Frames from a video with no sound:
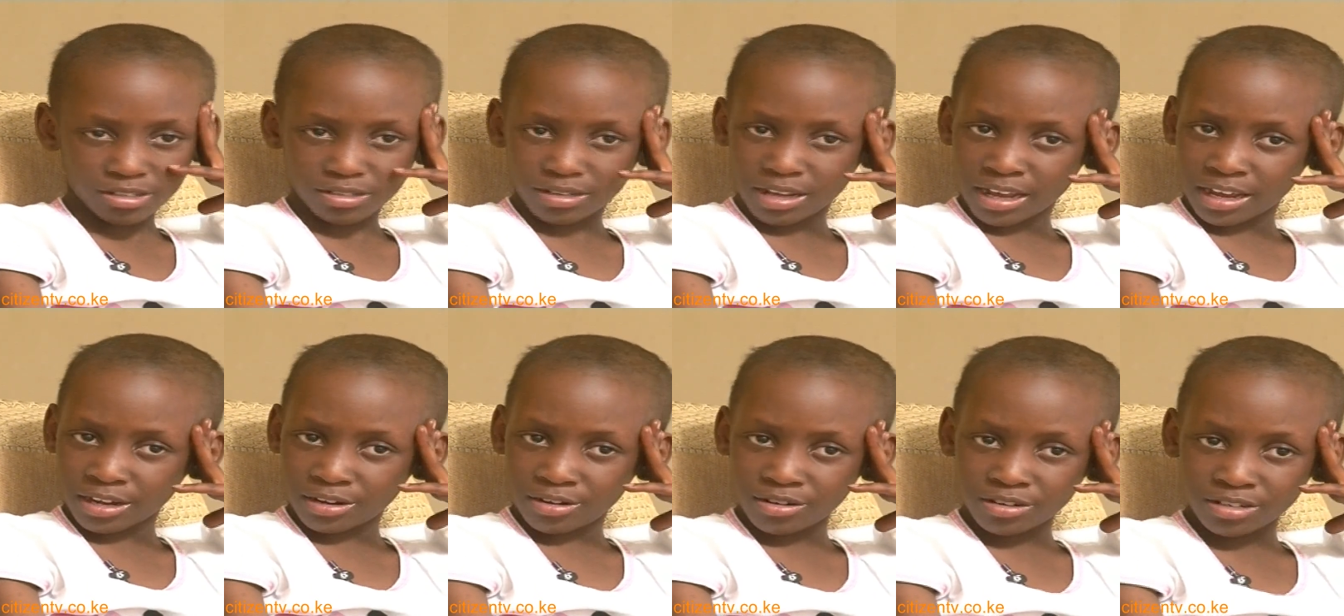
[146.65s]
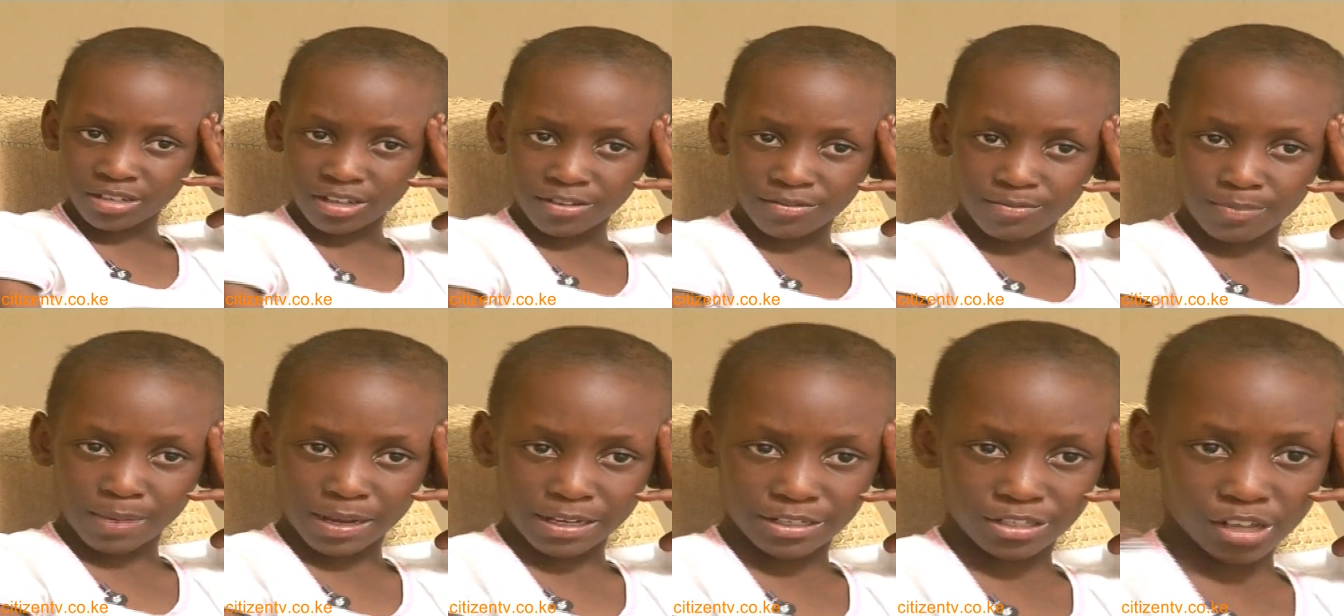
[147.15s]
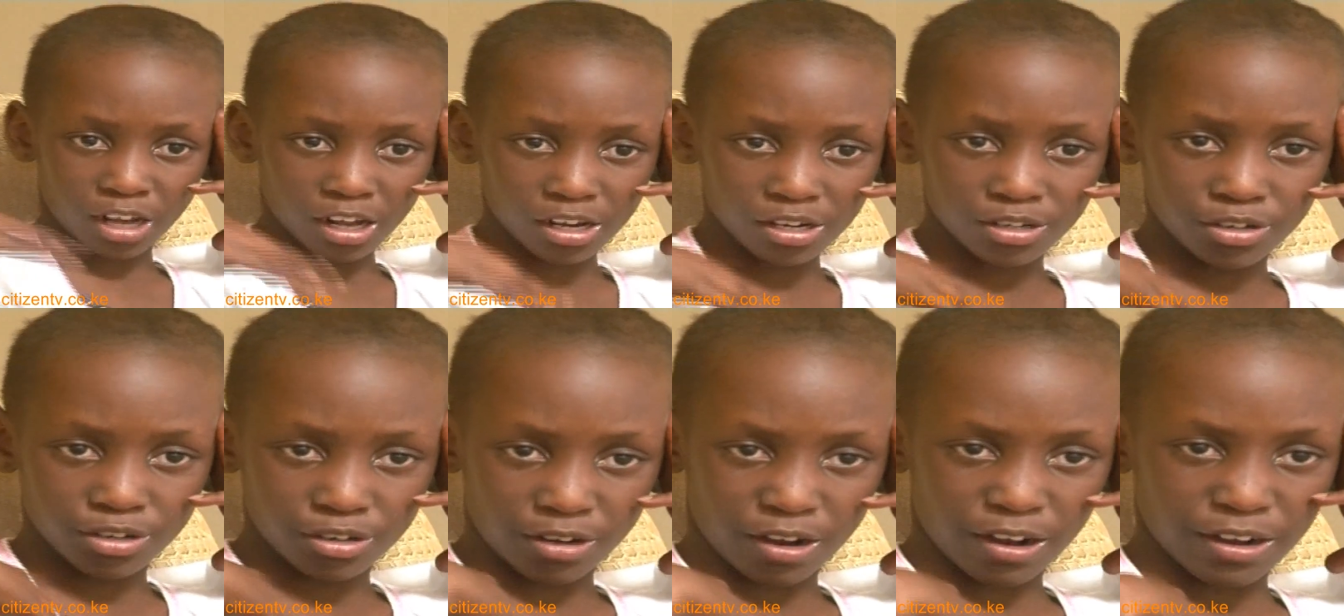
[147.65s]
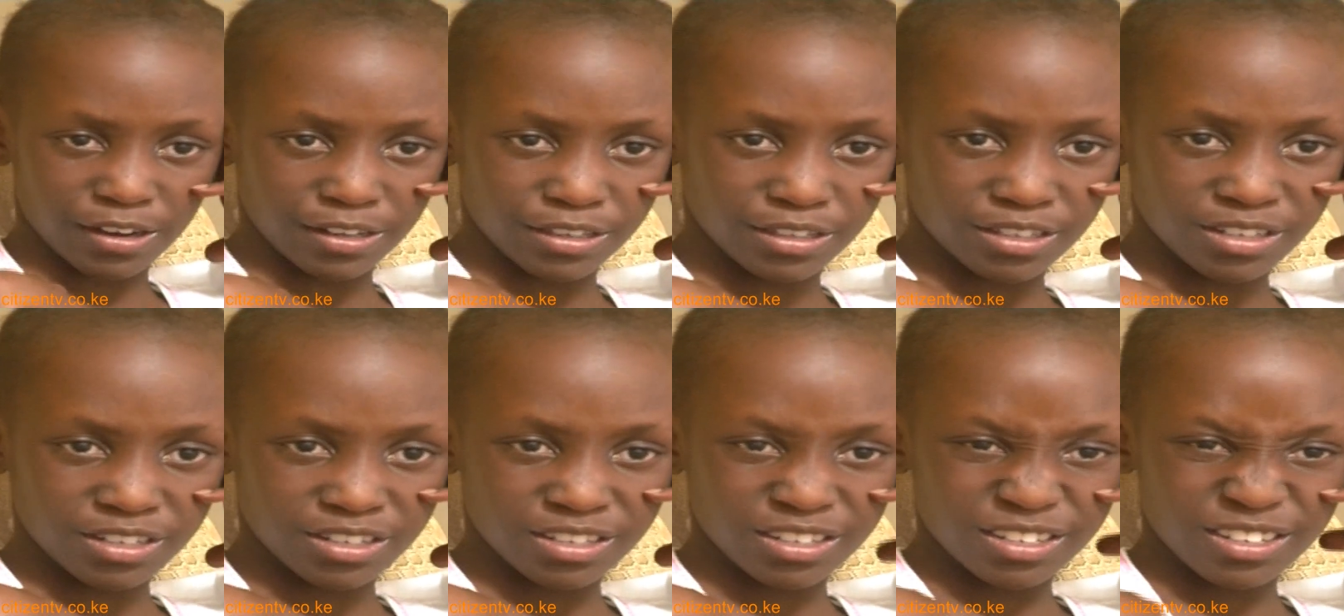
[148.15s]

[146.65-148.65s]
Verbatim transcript: I don't have my child rights.